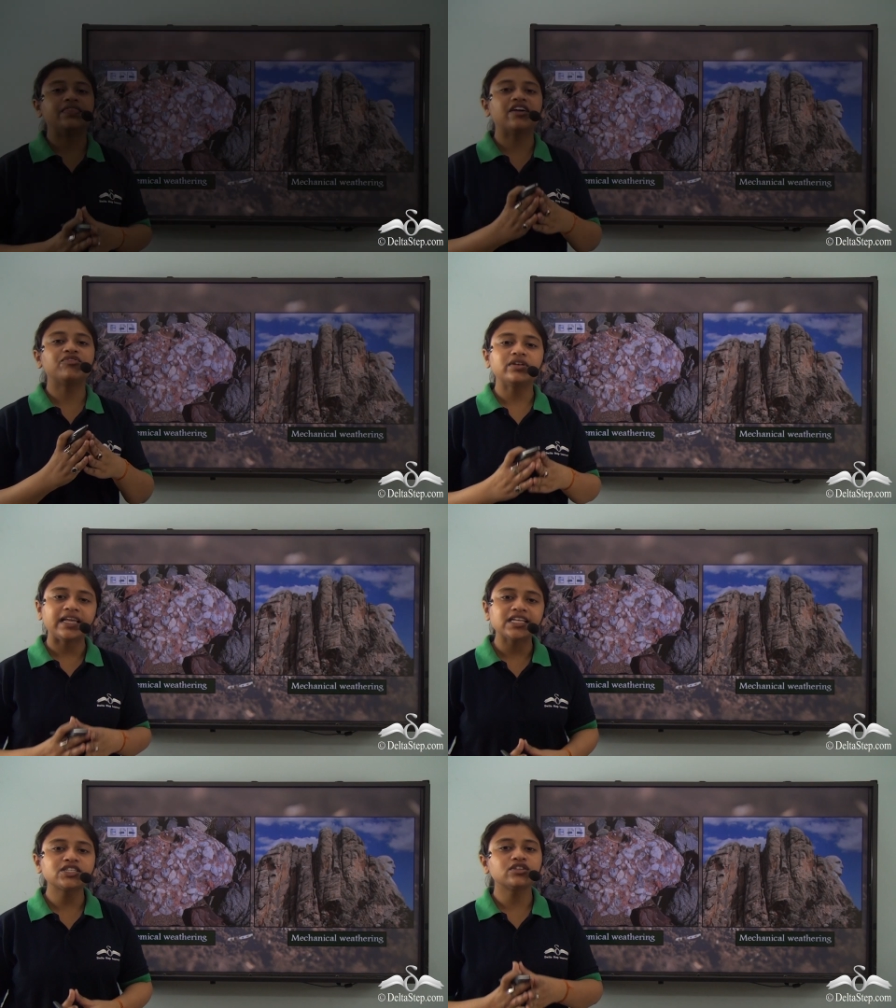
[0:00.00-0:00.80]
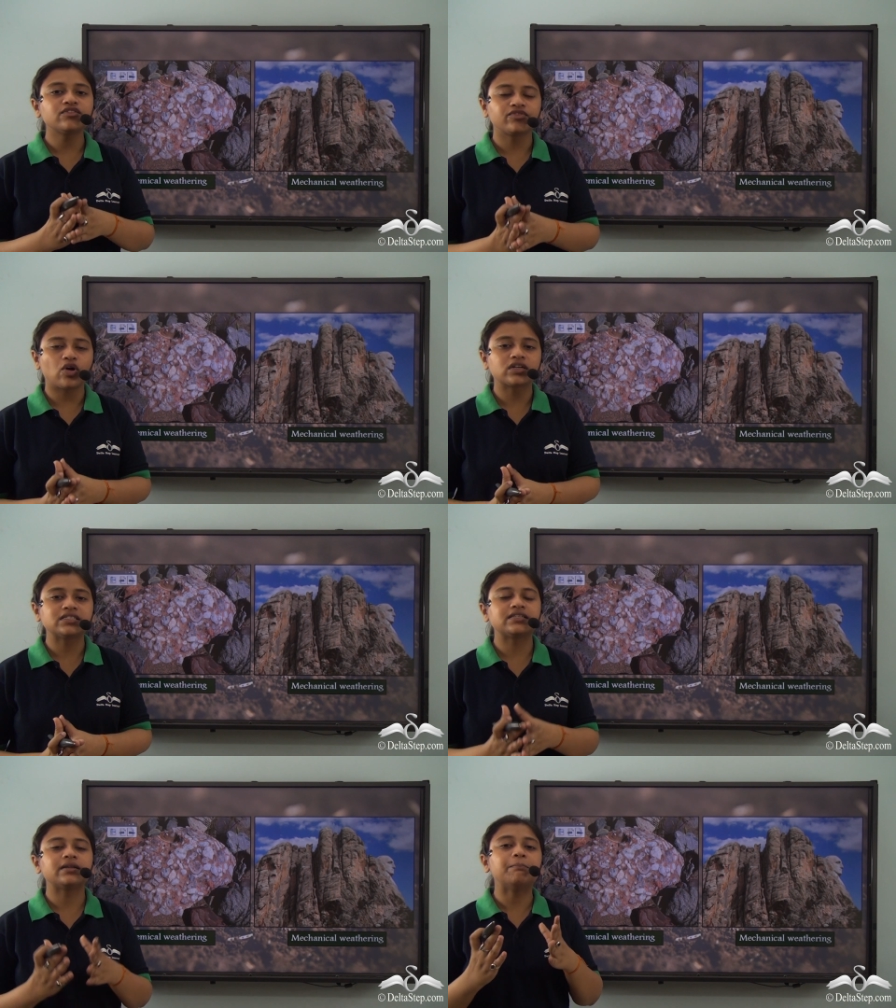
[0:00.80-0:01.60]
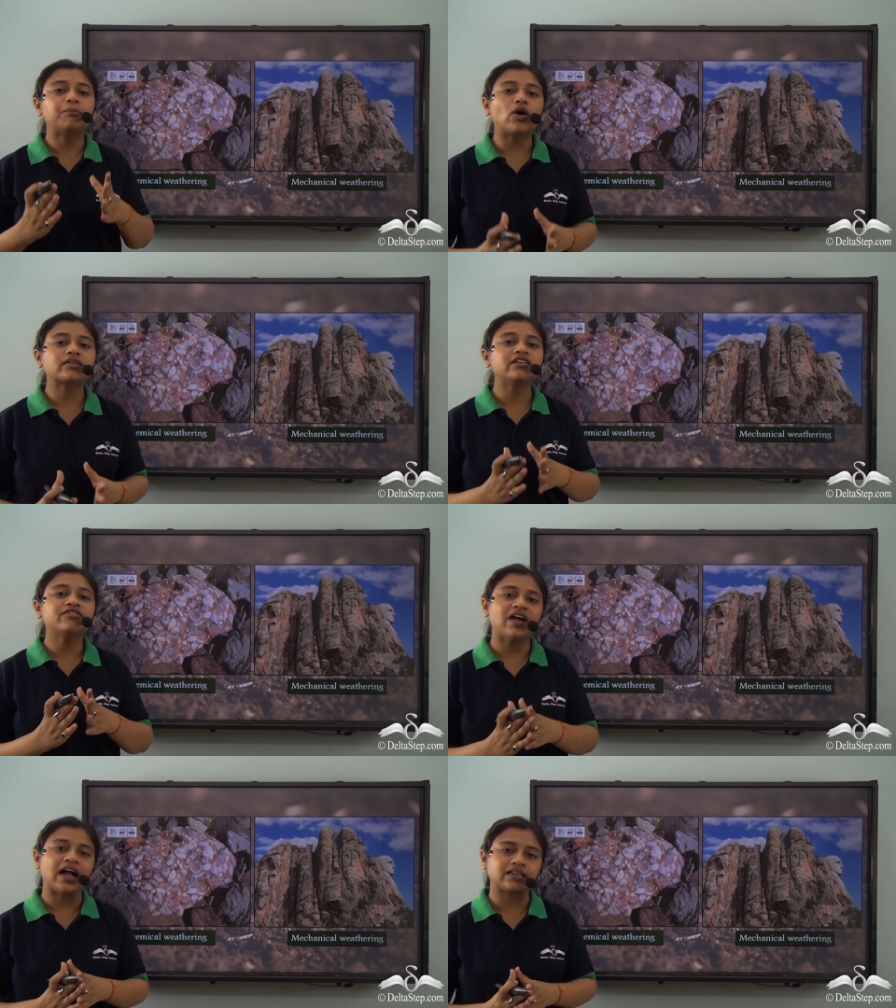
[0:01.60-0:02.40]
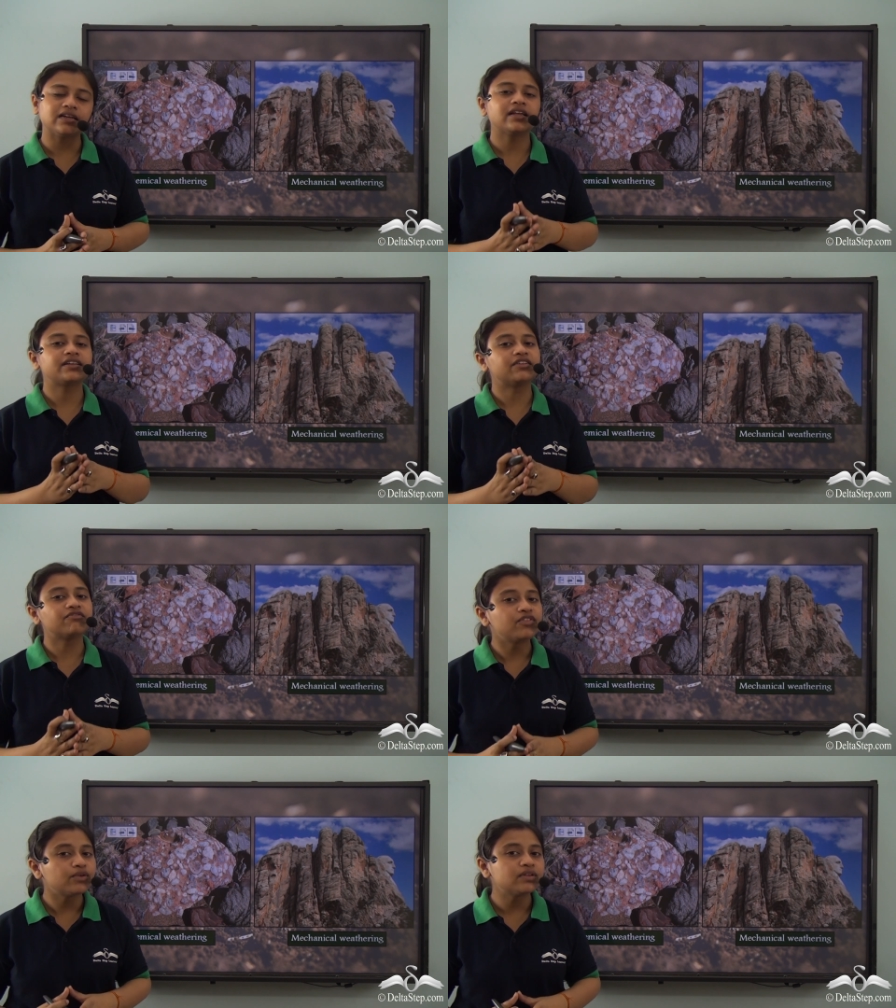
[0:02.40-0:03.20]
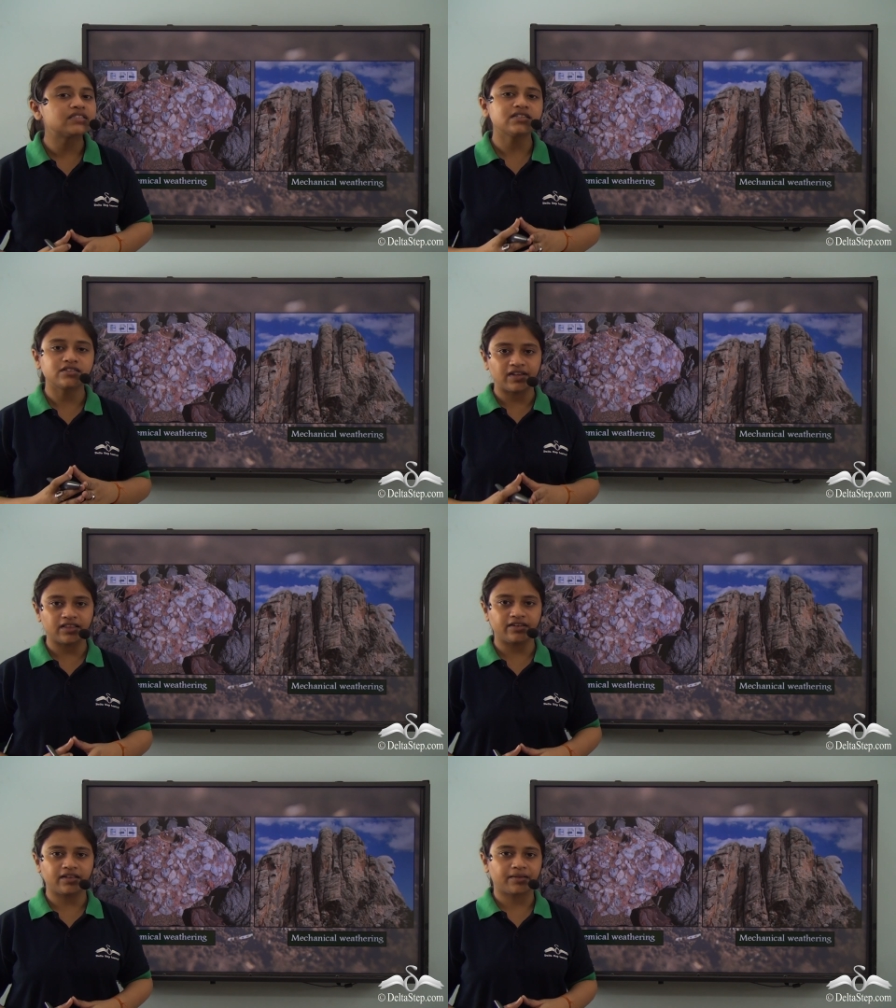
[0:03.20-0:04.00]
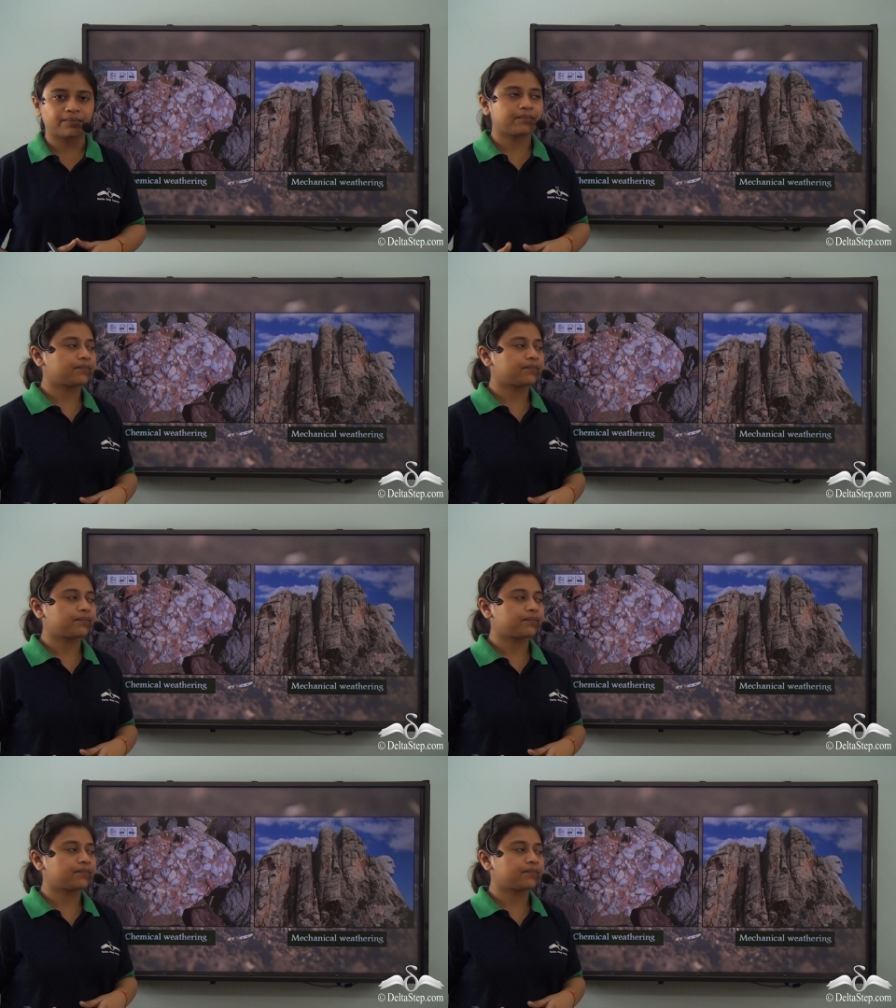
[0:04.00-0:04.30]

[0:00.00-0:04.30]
Therefore, nature of rocks is an important factor that influences weathering